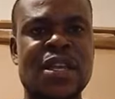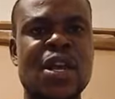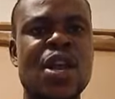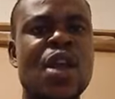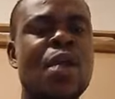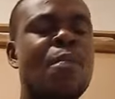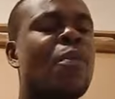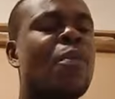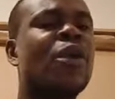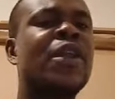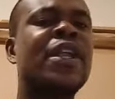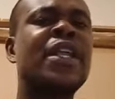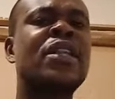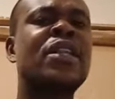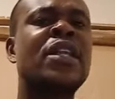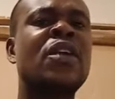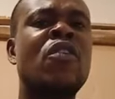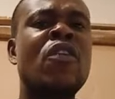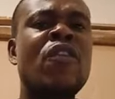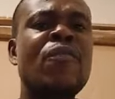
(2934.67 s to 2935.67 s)
But the
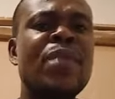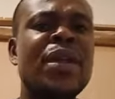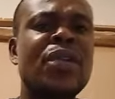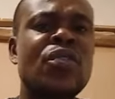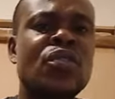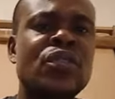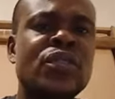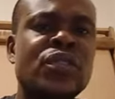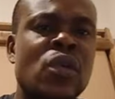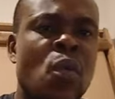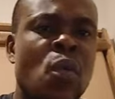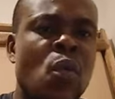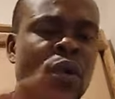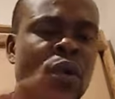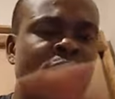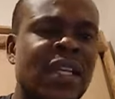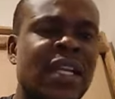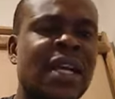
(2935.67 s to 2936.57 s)
government does not want that,